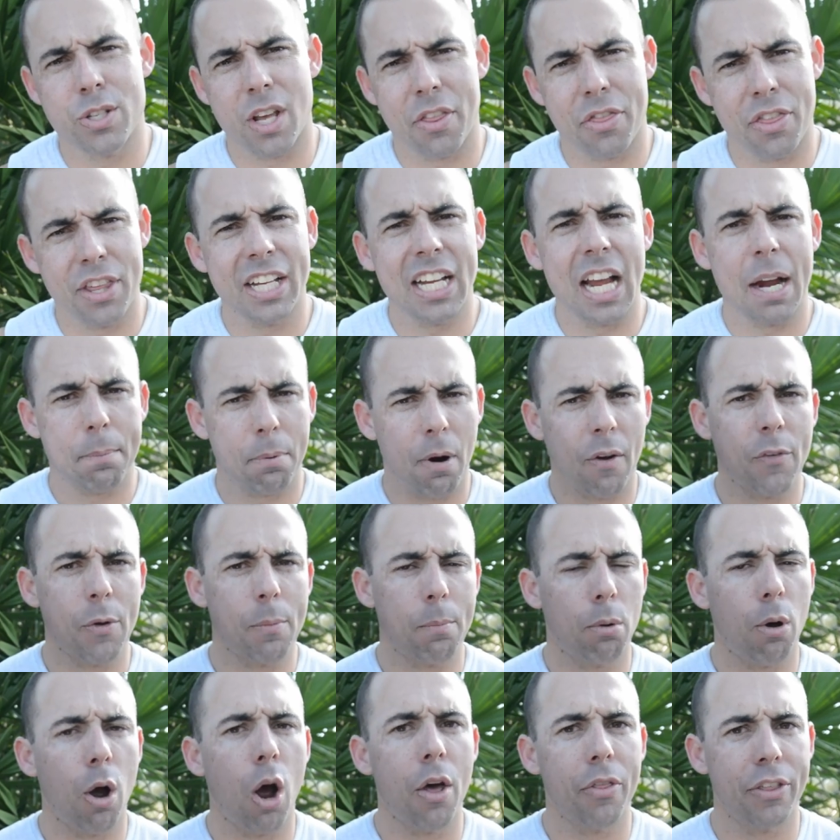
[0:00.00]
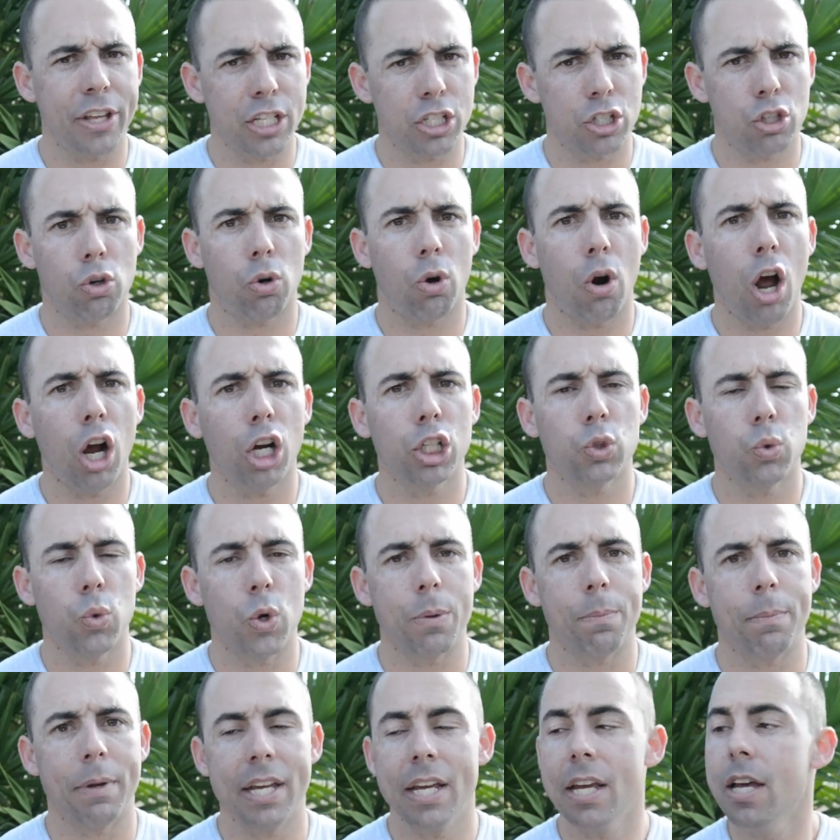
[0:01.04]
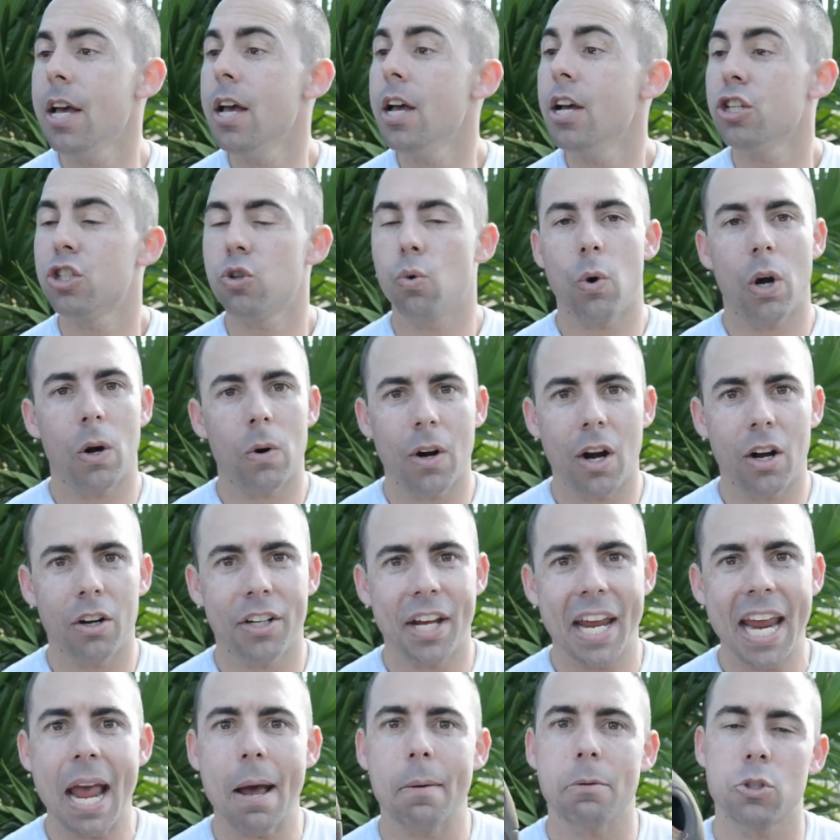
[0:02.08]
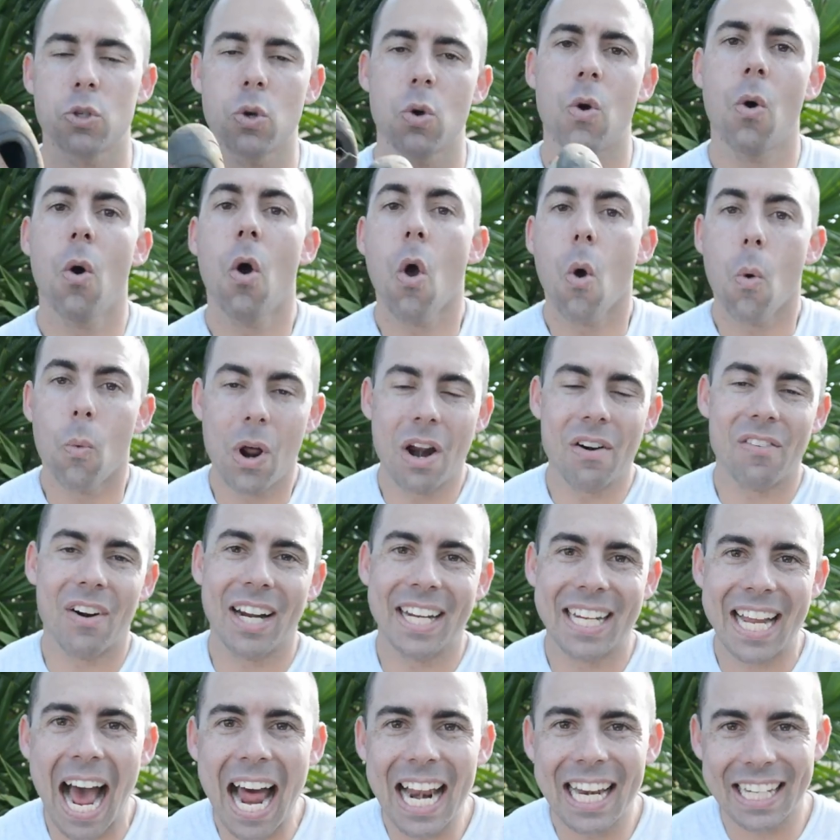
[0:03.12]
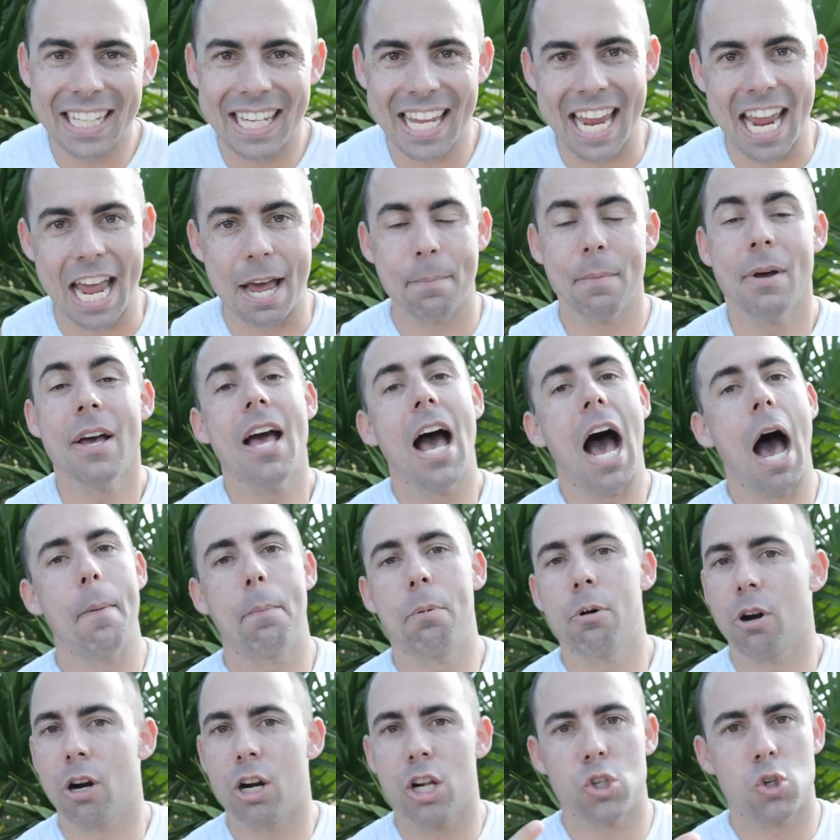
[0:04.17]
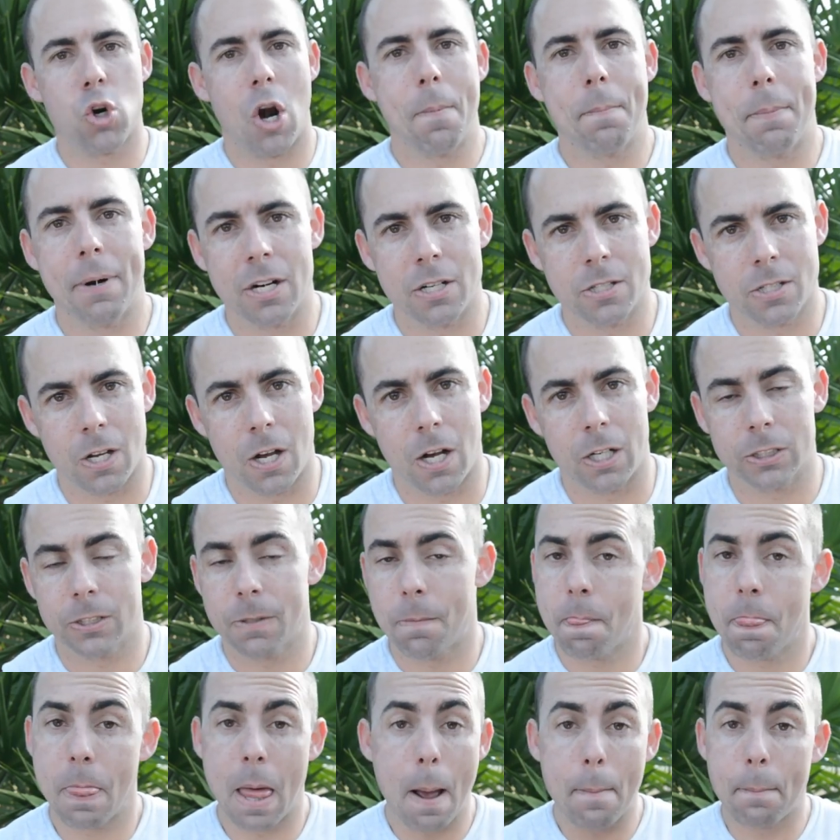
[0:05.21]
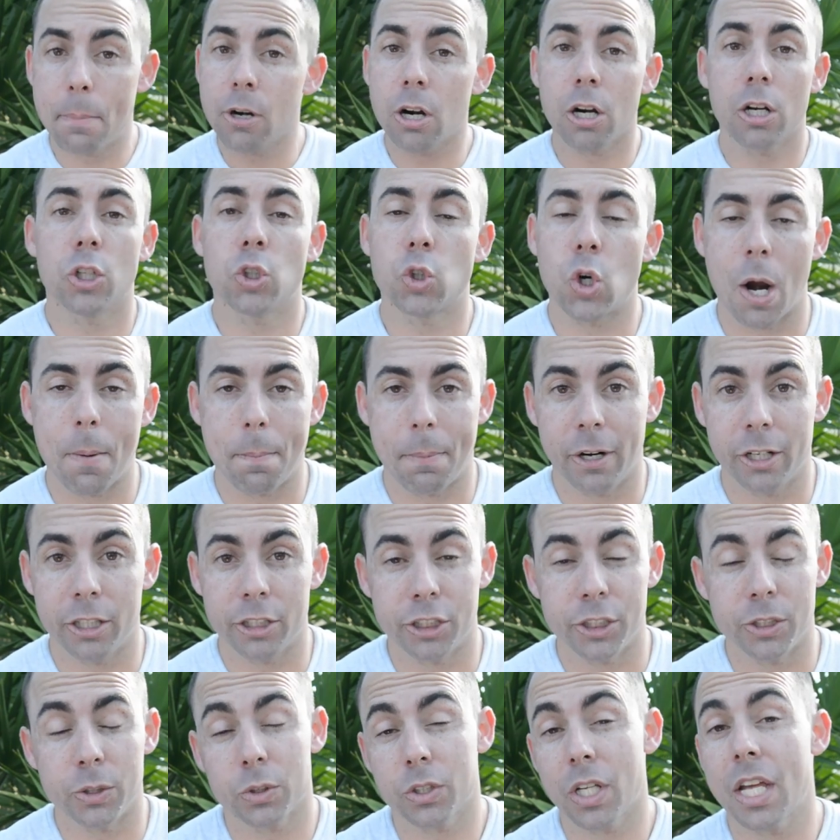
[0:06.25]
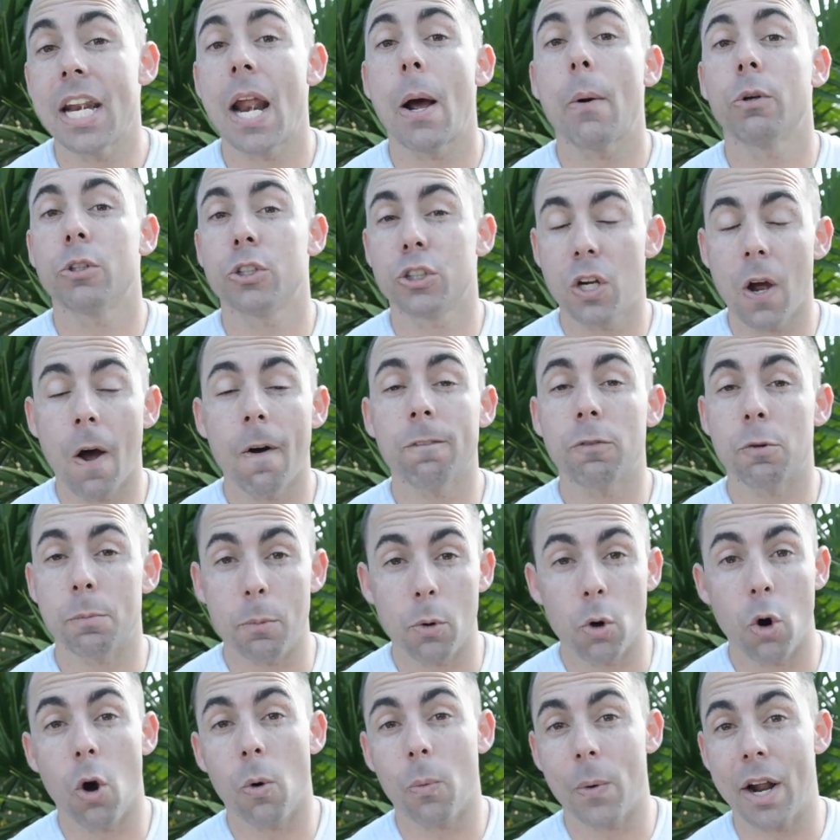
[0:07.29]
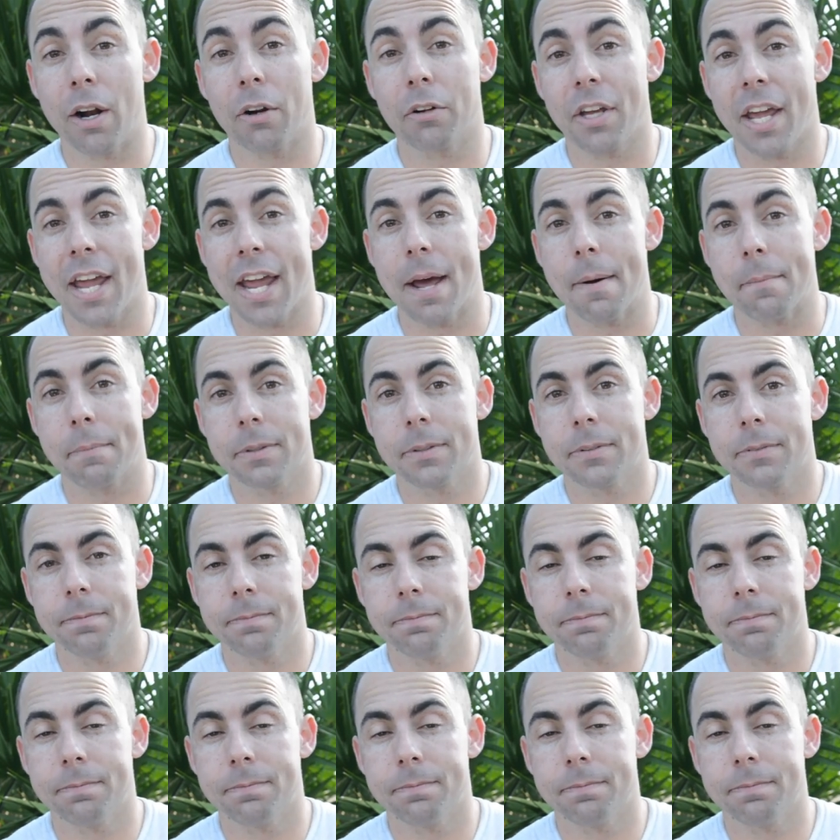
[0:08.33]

I think I probably brought these Crocs with me to wear around camp. So whenever I got to camp, I put on a dry pair of socks, I put on a dry pair of shoes, and I was comfortable around camp.